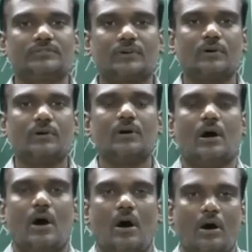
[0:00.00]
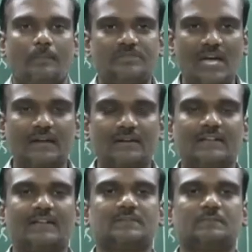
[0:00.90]
So
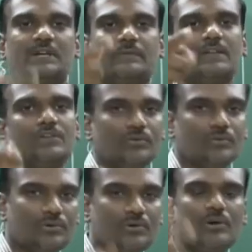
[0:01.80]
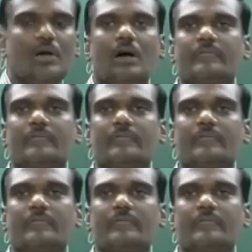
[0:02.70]
object is between you,